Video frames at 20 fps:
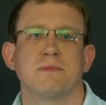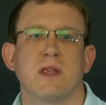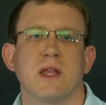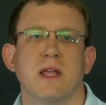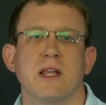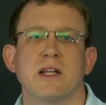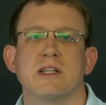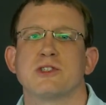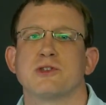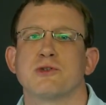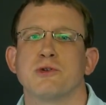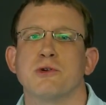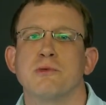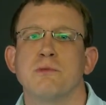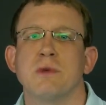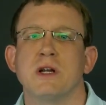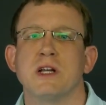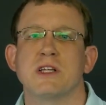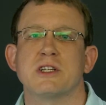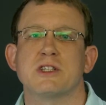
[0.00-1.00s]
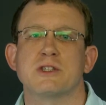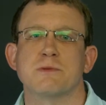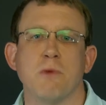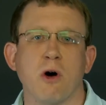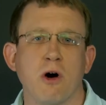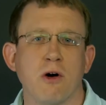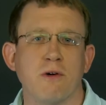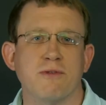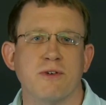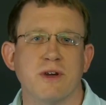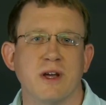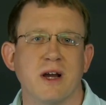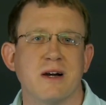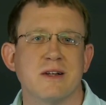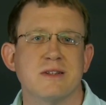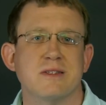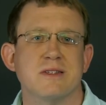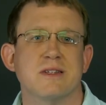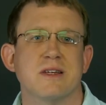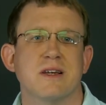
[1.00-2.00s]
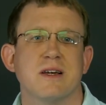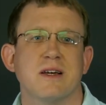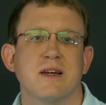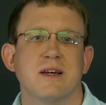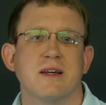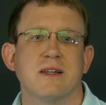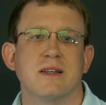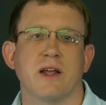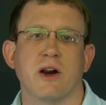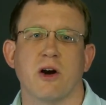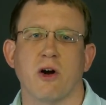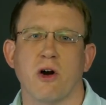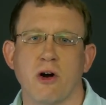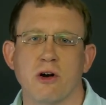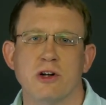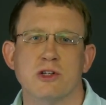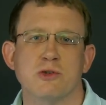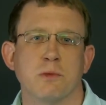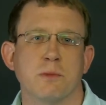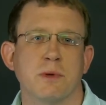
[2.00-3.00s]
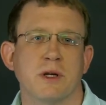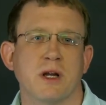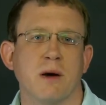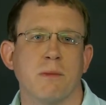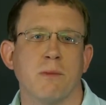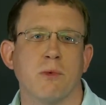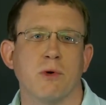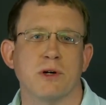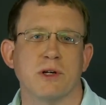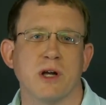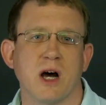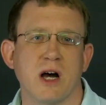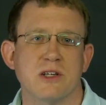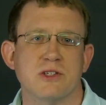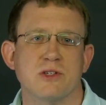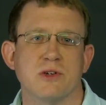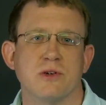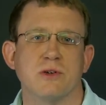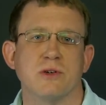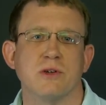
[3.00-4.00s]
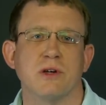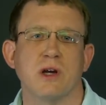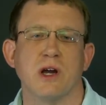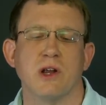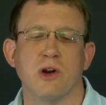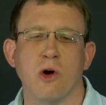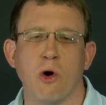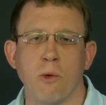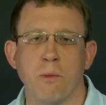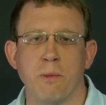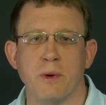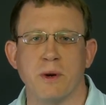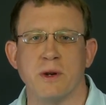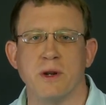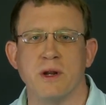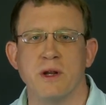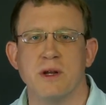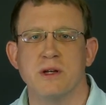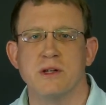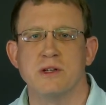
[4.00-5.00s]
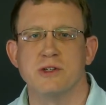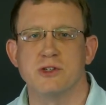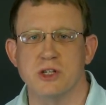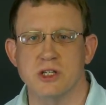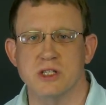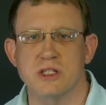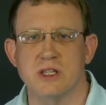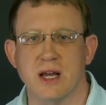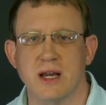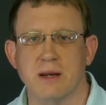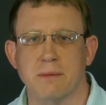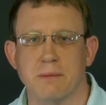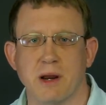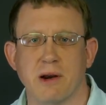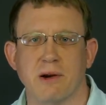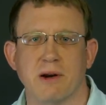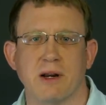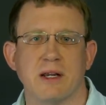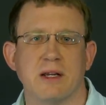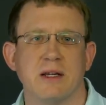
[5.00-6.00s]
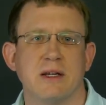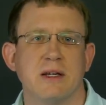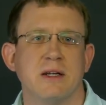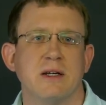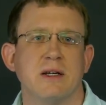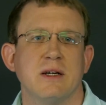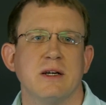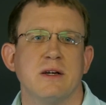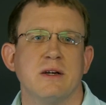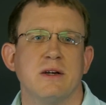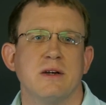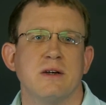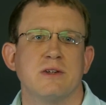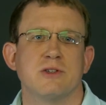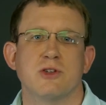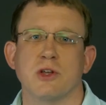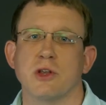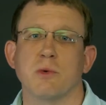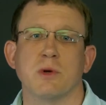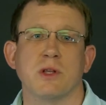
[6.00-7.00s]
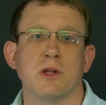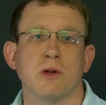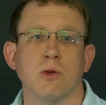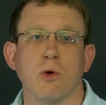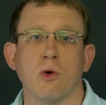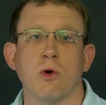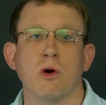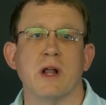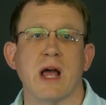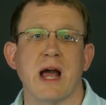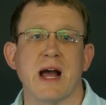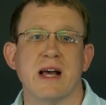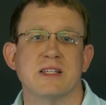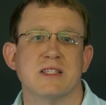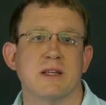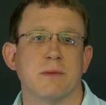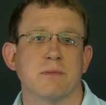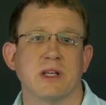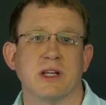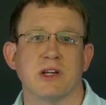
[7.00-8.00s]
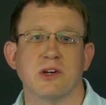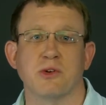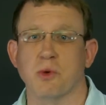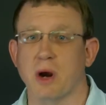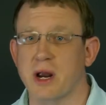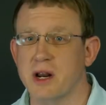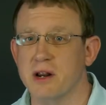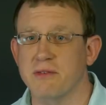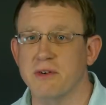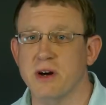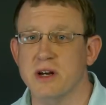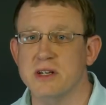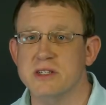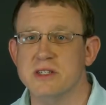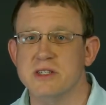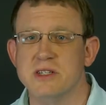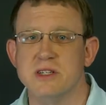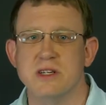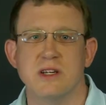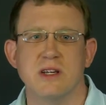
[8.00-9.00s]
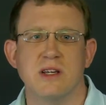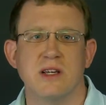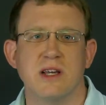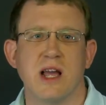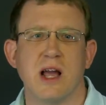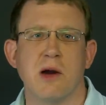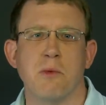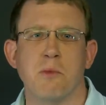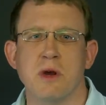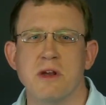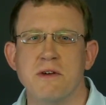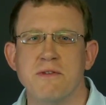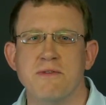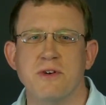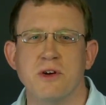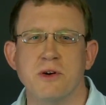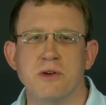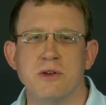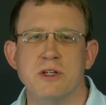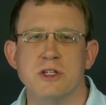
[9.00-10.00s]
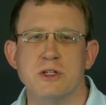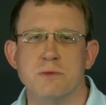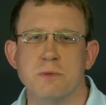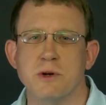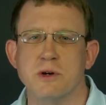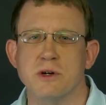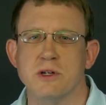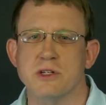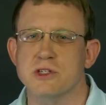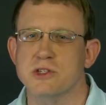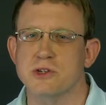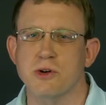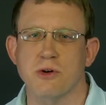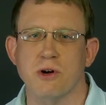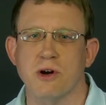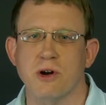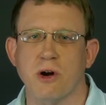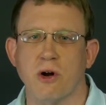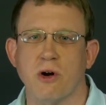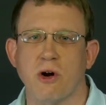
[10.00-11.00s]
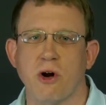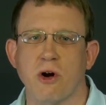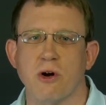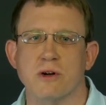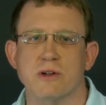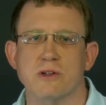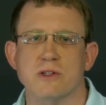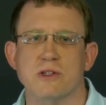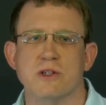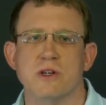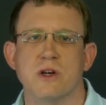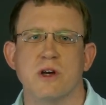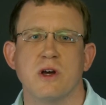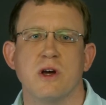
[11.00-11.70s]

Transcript: It is through many small fiats that our hearts will become more docile and open, just like Mary. So that when the Lord asks something great of us, and we feel the Spirit stirring our hearts,